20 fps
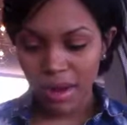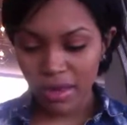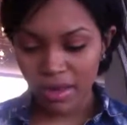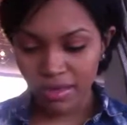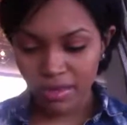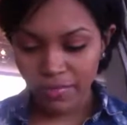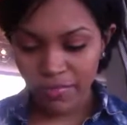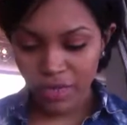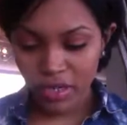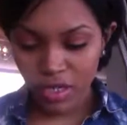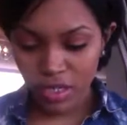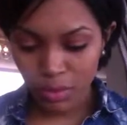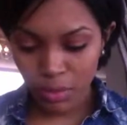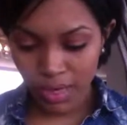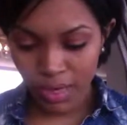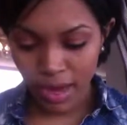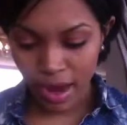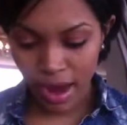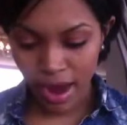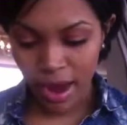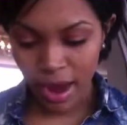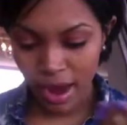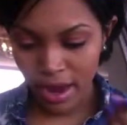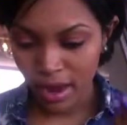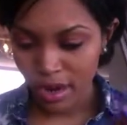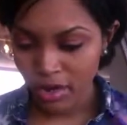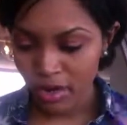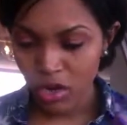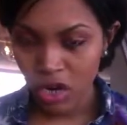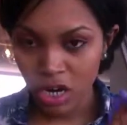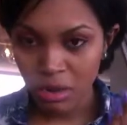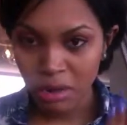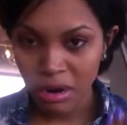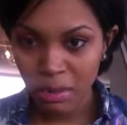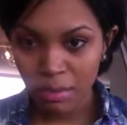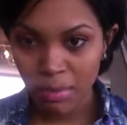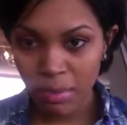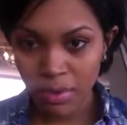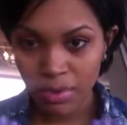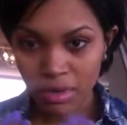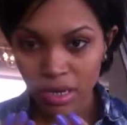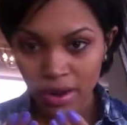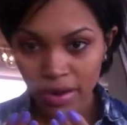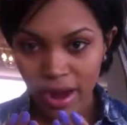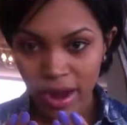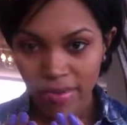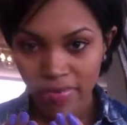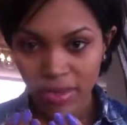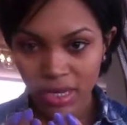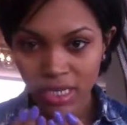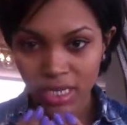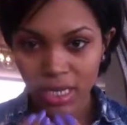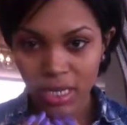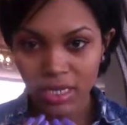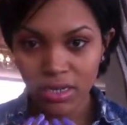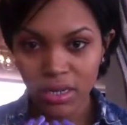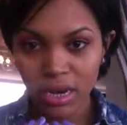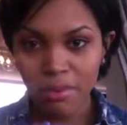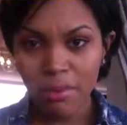The first week I had a dark purple. Now I have this color.